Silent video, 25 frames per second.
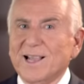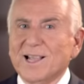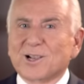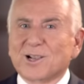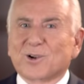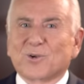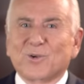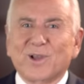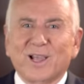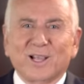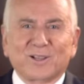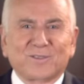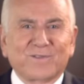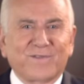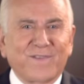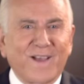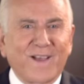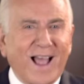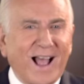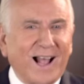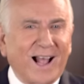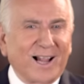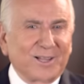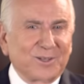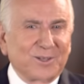Create
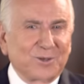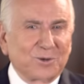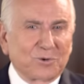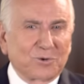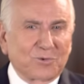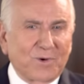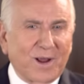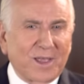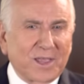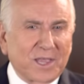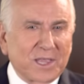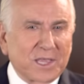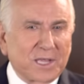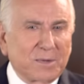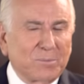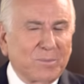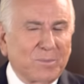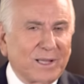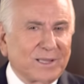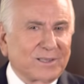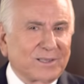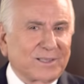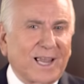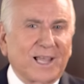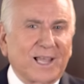value rather than
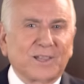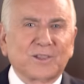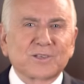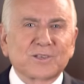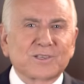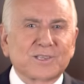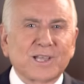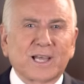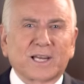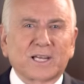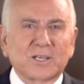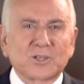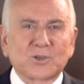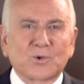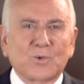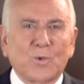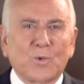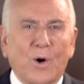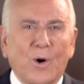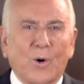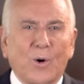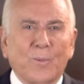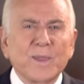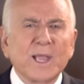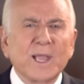maintain the status
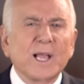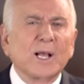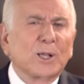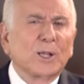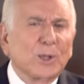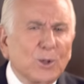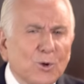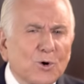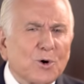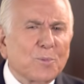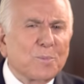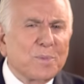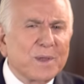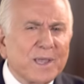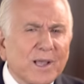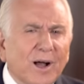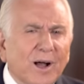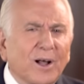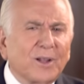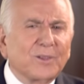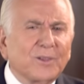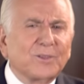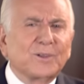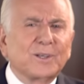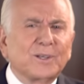quo. Look
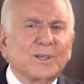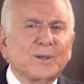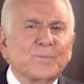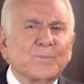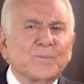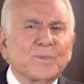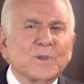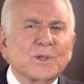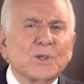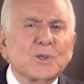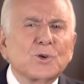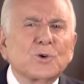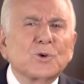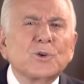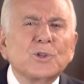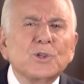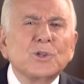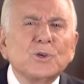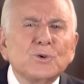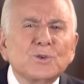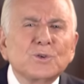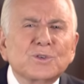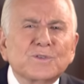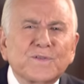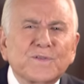beyond your
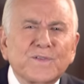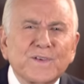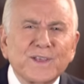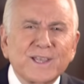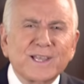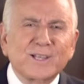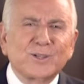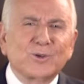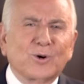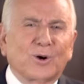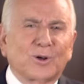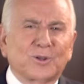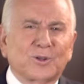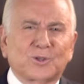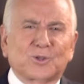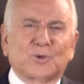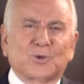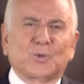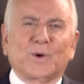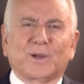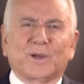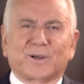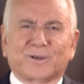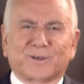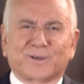news feed on
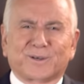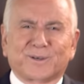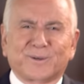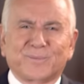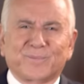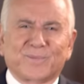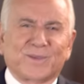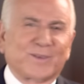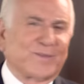Twitter.